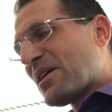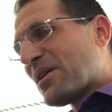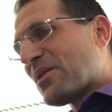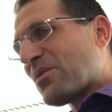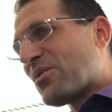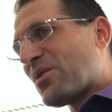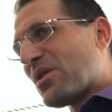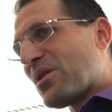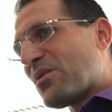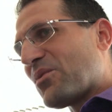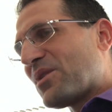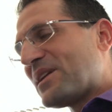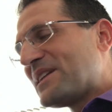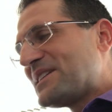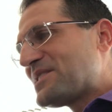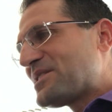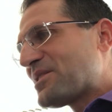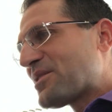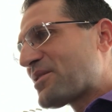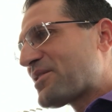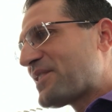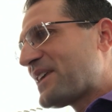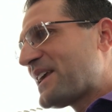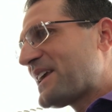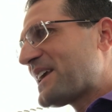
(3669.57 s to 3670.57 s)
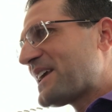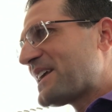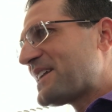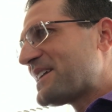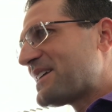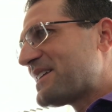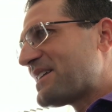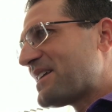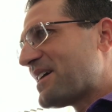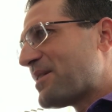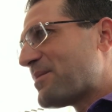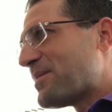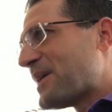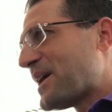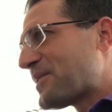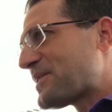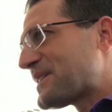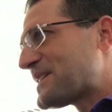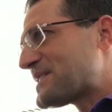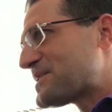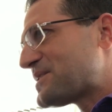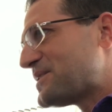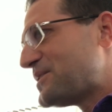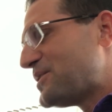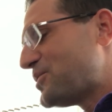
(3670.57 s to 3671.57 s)
What is your thinking about
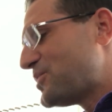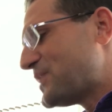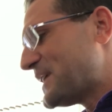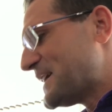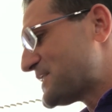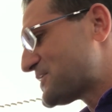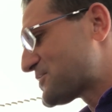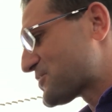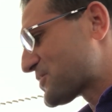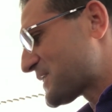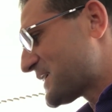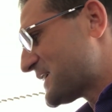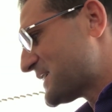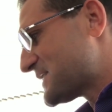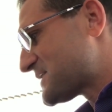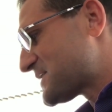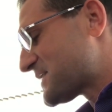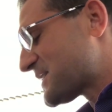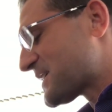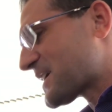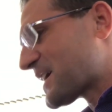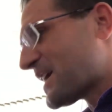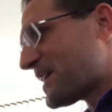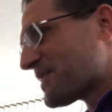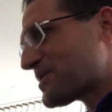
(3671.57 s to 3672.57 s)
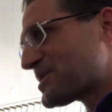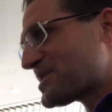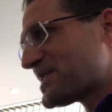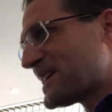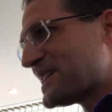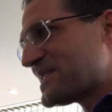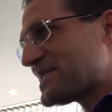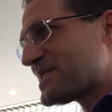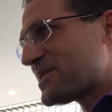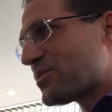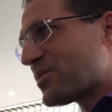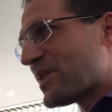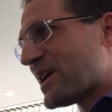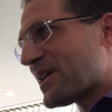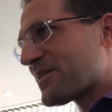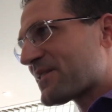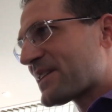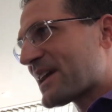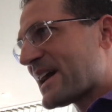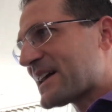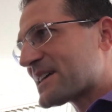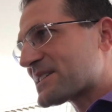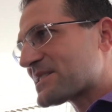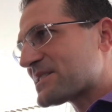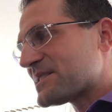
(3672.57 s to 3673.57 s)
this new entry into the conversation, wealth
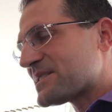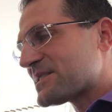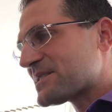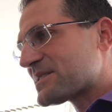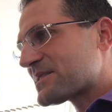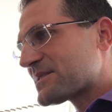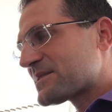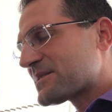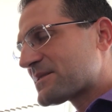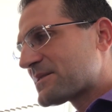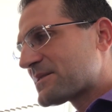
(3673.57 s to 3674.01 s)
taxes?